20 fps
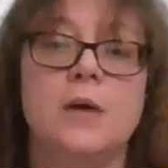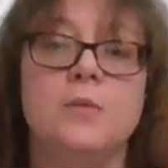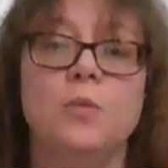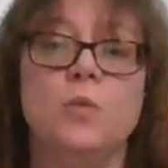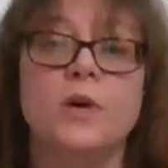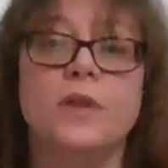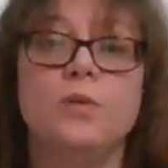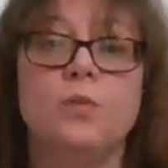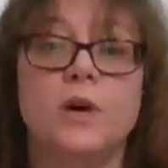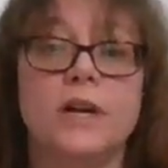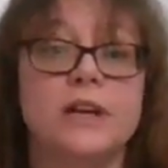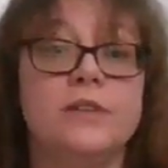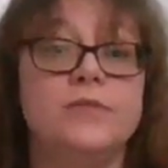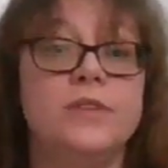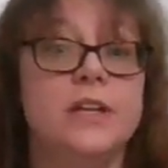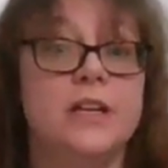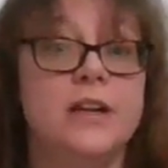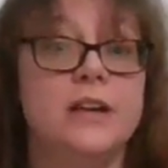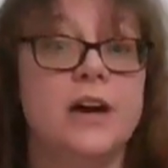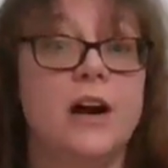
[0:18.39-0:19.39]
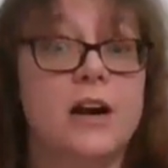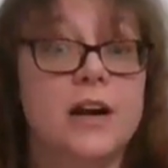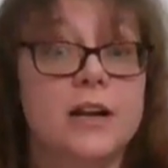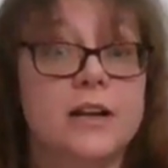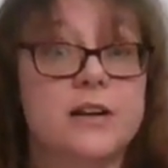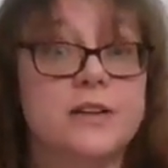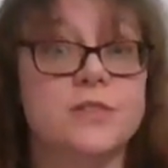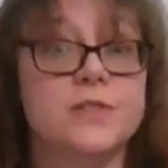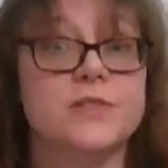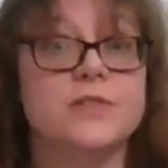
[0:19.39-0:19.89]
With one of the
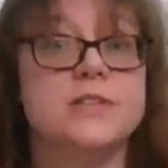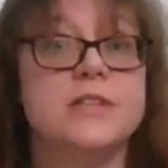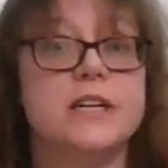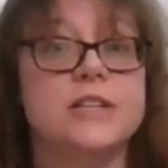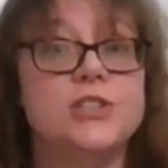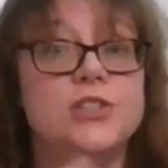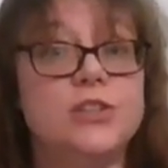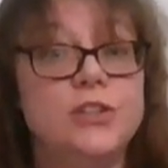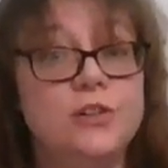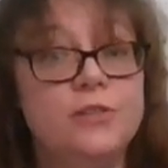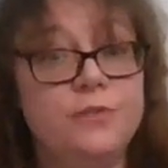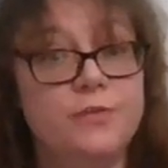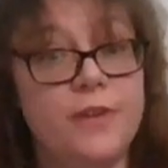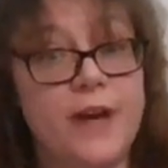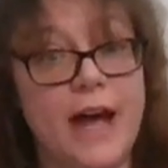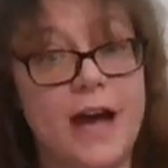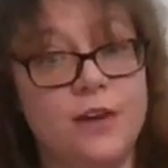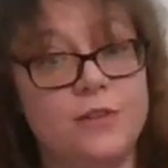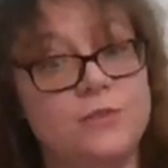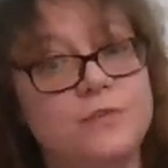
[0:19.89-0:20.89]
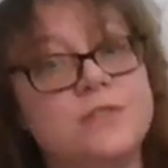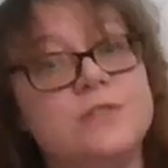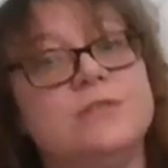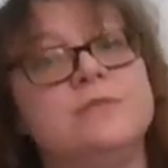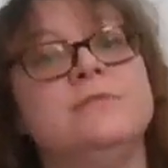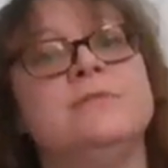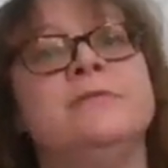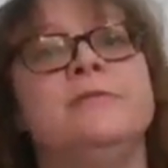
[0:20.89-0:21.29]
articles that you found